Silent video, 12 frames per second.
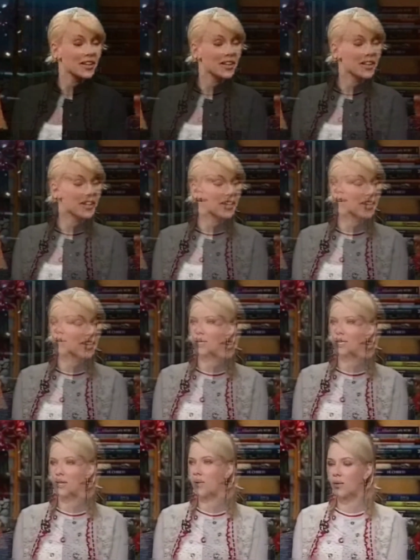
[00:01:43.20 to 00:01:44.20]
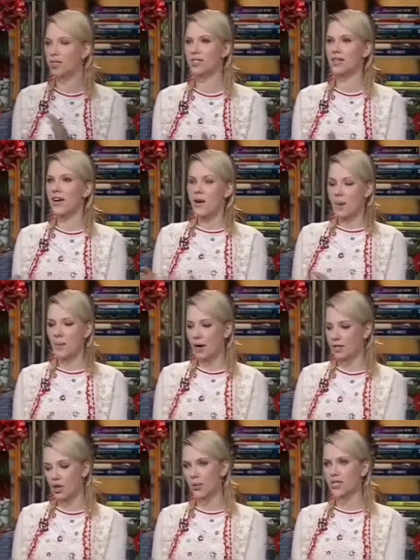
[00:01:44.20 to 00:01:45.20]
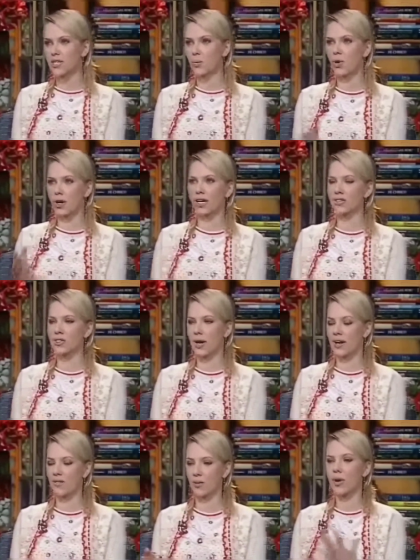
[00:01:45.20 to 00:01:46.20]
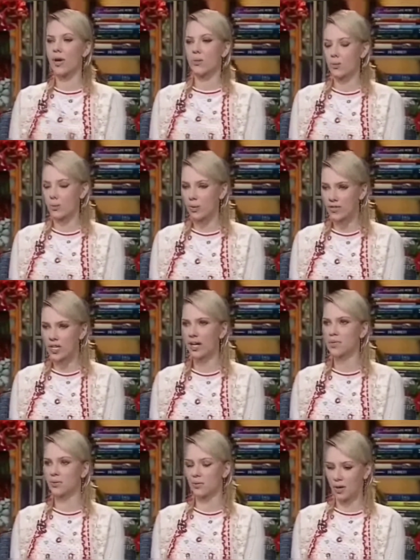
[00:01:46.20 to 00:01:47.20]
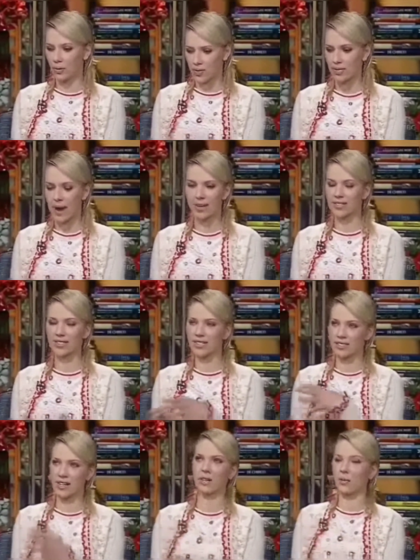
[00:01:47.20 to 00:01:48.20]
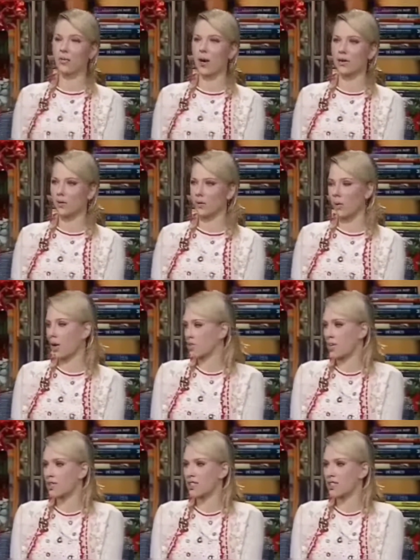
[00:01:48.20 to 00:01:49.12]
So I never really think about it because I'm always, my mind is always in work, and so I never have time to, I don't read magazines, and I don't,